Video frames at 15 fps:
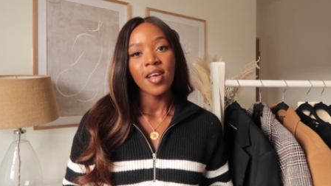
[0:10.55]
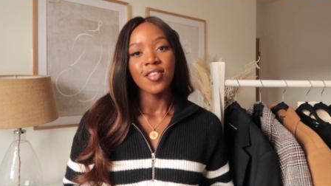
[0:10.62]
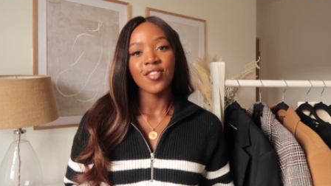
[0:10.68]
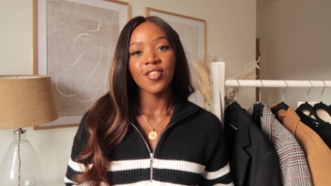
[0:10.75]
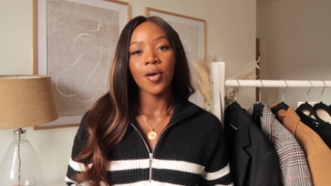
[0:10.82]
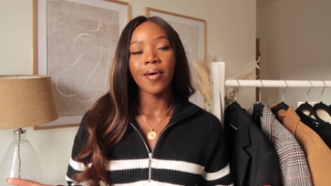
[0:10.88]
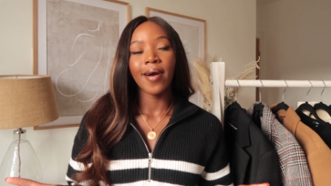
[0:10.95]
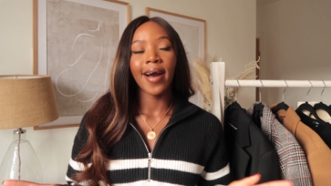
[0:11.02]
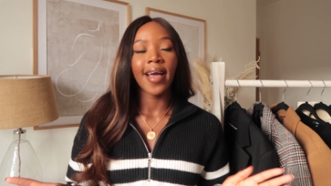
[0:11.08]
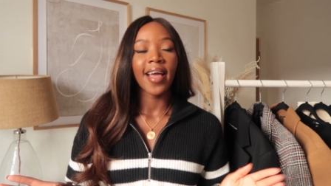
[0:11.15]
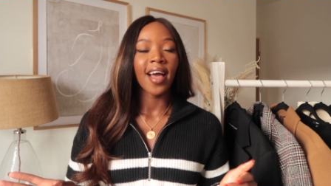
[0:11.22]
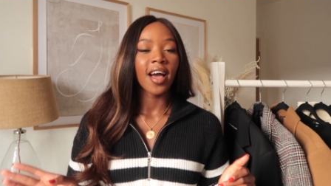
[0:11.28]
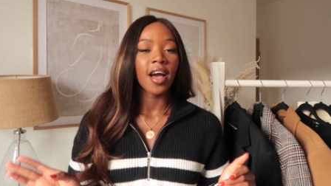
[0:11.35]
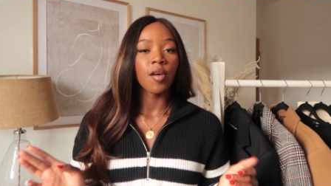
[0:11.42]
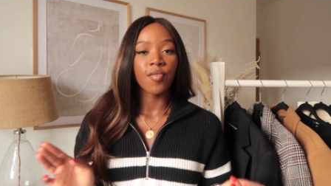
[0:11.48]
So I
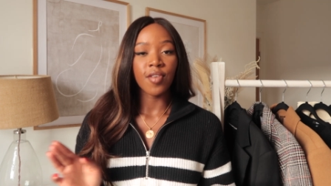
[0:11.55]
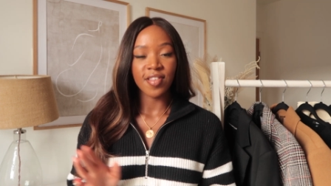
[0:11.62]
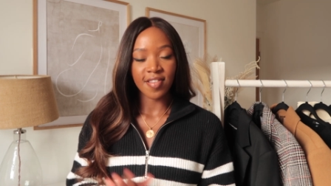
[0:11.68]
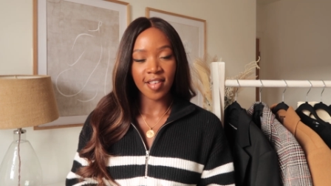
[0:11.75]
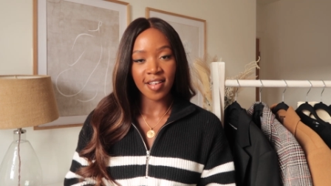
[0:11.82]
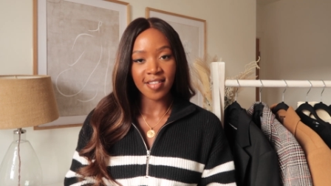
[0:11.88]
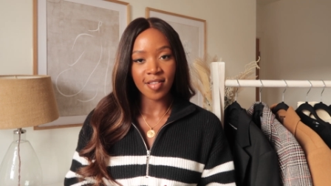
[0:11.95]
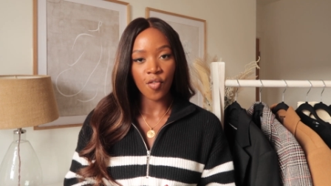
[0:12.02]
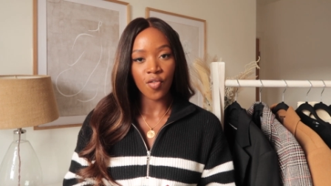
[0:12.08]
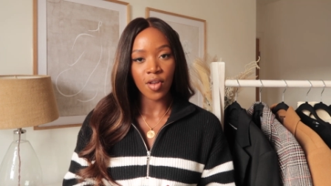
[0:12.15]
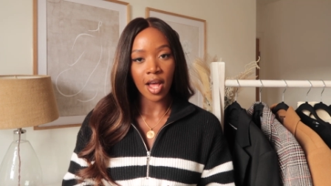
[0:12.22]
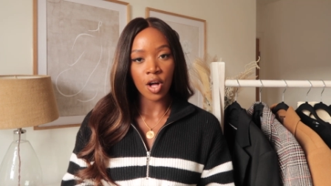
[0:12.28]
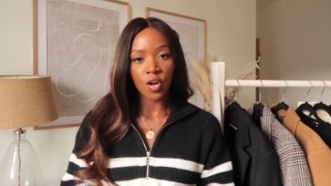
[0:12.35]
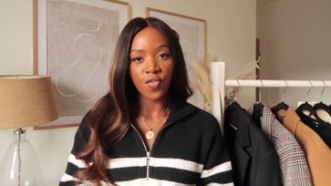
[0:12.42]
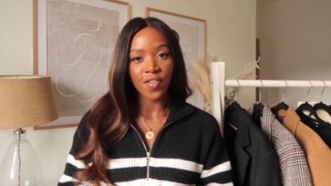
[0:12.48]
have 6
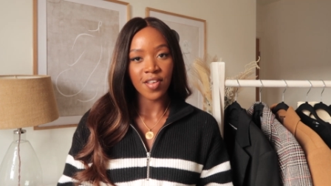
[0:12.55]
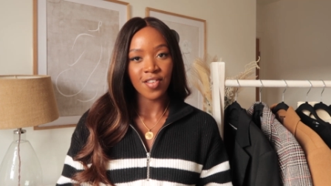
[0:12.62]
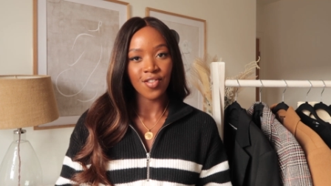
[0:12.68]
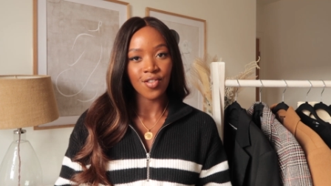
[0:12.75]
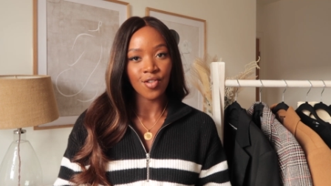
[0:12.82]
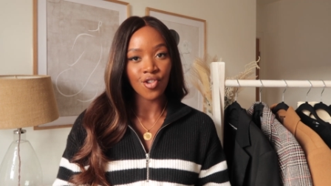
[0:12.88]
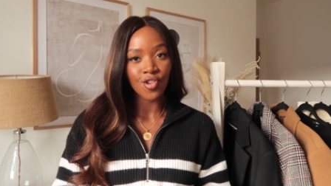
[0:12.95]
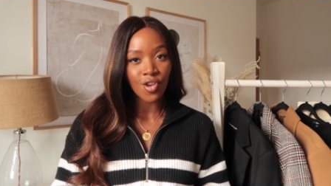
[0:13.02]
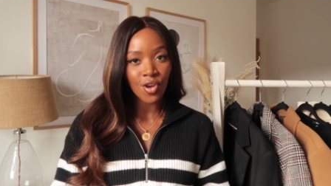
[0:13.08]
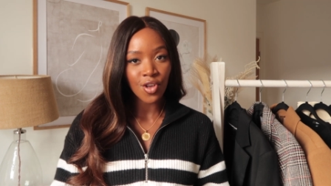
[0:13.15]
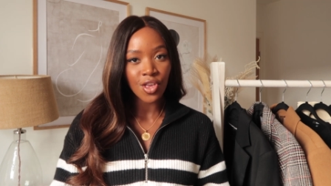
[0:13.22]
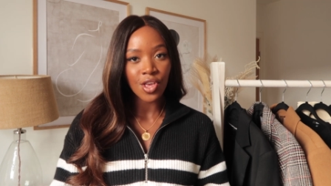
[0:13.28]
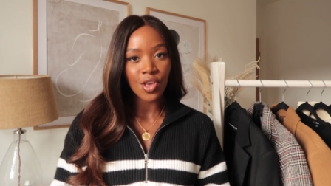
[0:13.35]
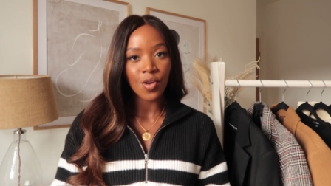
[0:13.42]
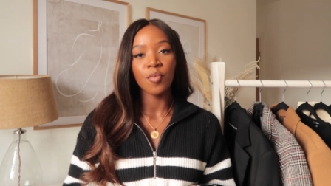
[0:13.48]
different outfits to show
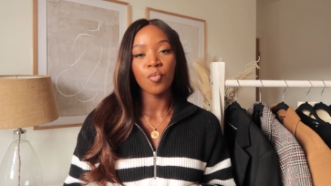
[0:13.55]
you,